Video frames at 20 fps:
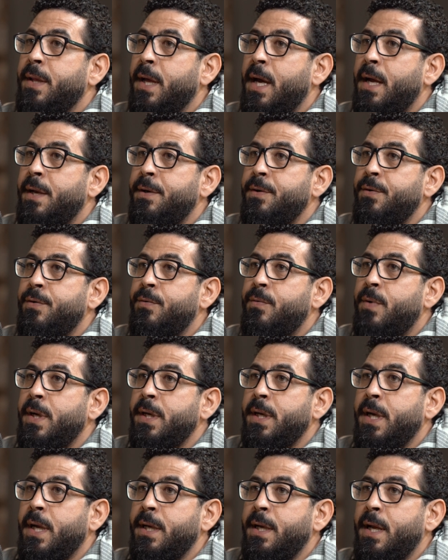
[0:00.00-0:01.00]
they had no
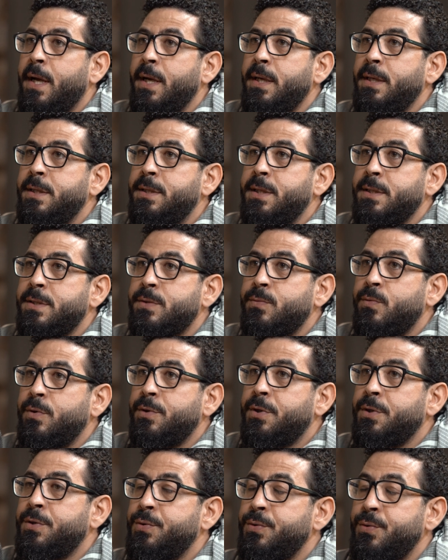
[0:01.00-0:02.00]
one, and I just
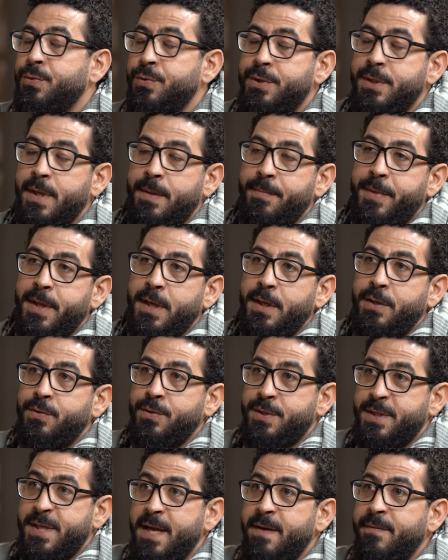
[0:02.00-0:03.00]
wanted to do something
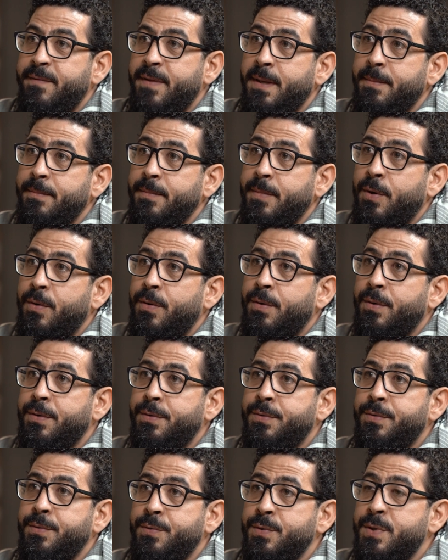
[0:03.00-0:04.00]
to save them, or
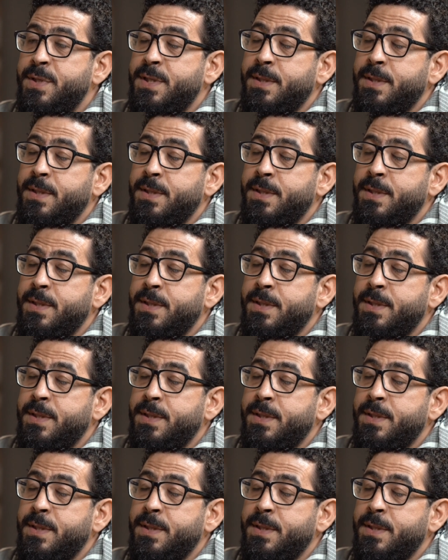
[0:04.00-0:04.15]
to